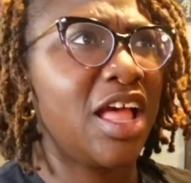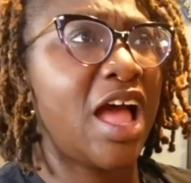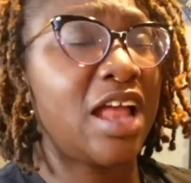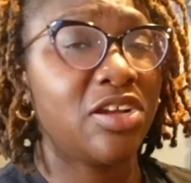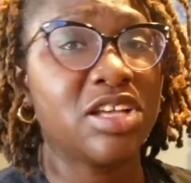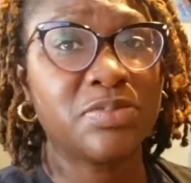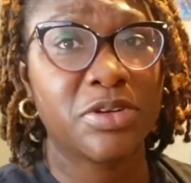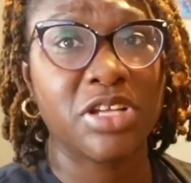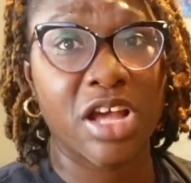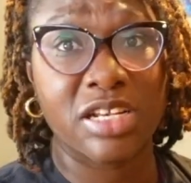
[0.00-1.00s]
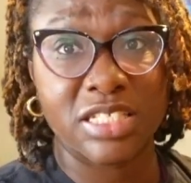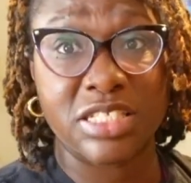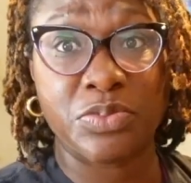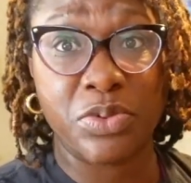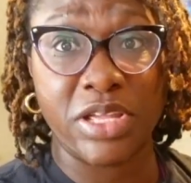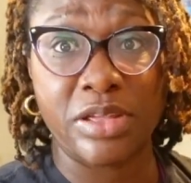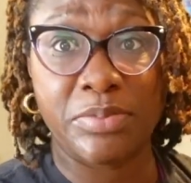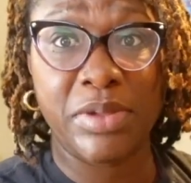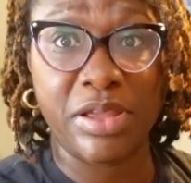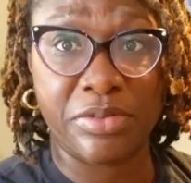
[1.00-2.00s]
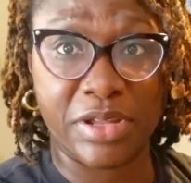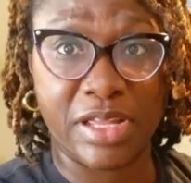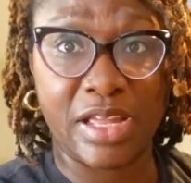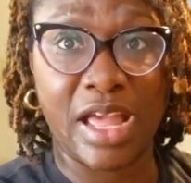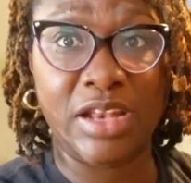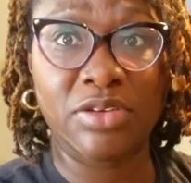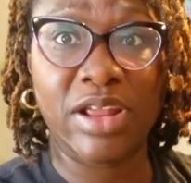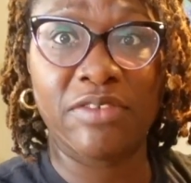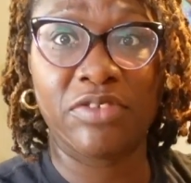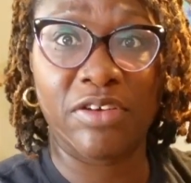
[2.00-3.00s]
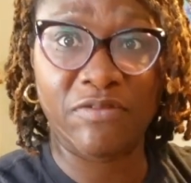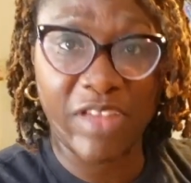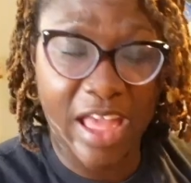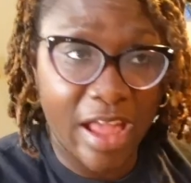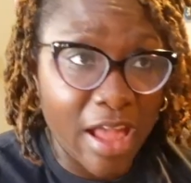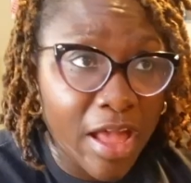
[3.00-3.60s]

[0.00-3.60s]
I know I spoke to y'all this week, period. I know that for a fact.